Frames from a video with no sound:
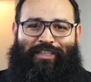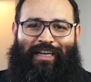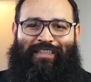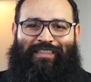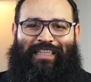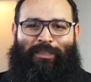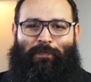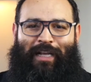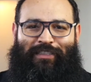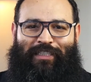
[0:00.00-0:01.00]
Jesus
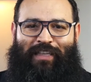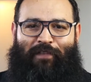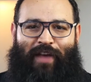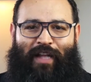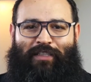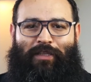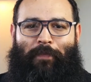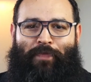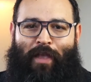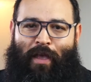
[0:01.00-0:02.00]
explains these
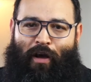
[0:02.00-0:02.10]
events